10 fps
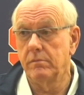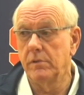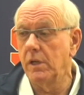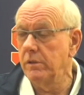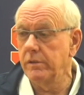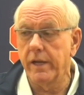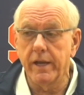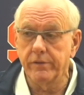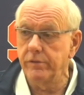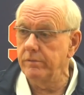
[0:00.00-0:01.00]
Other
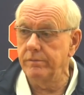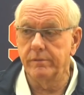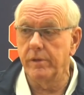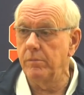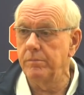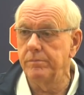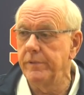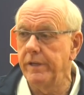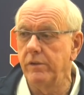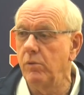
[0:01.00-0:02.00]
guys, they'll
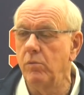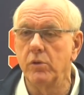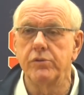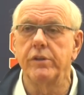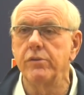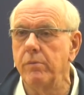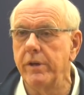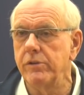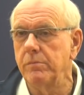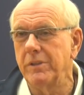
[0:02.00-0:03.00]
get into a worse
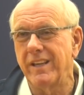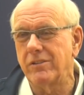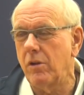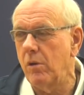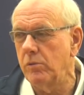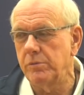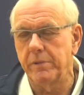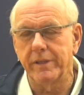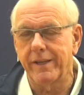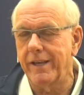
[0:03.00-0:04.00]
situation, but that's always
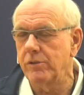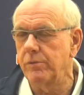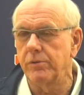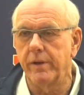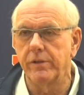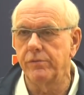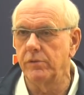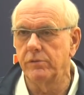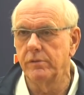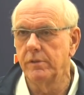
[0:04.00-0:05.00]
been the case with
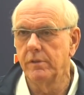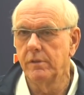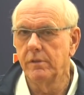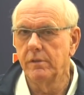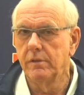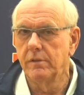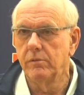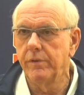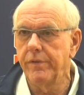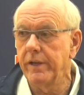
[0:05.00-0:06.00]
transfers.
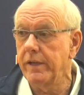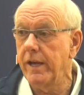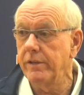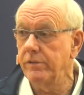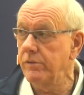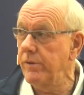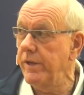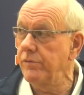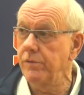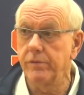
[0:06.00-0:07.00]
We've had guys that
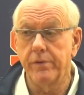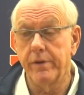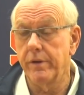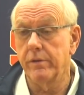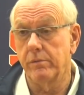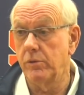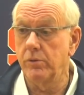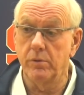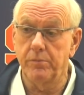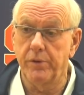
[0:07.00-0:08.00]
transfer from here that were
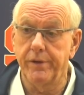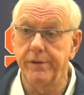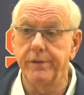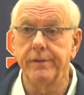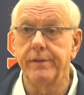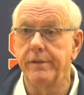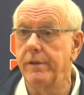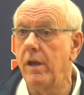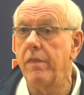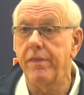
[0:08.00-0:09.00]
doing pretty good and did
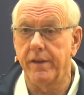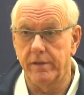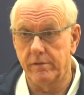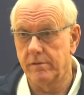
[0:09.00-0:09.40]
nothing